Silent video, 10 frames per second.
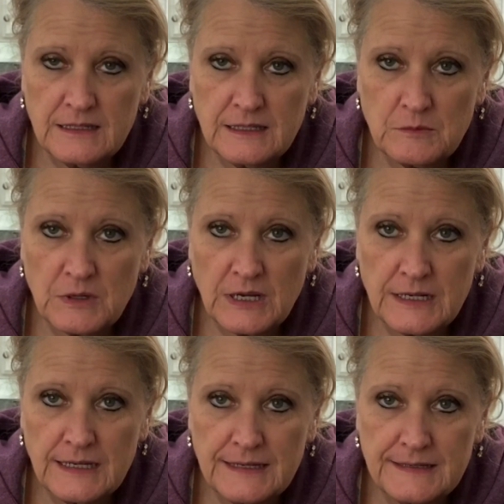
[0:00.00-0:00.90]
and then we're
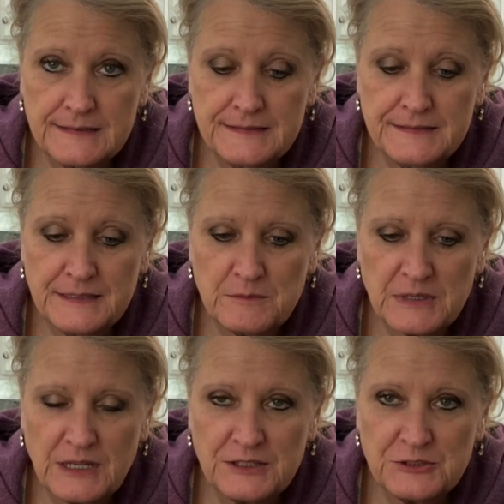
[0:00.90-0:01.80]
gonna dump
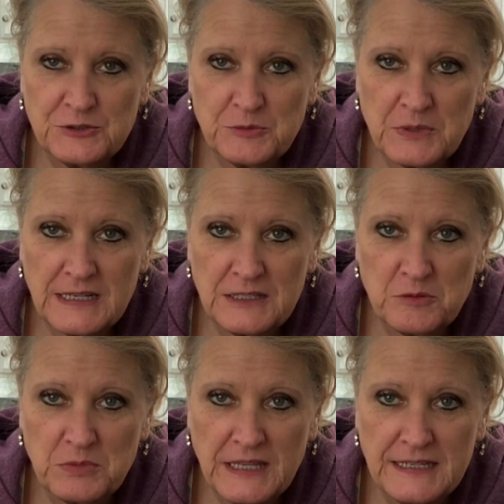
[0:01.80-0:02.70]
it onto a pretty
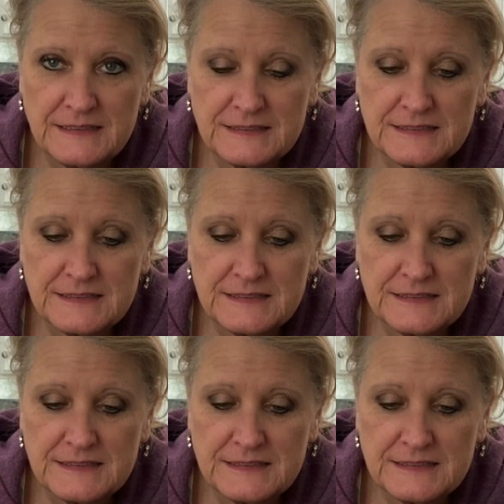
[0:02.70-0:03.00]
little plate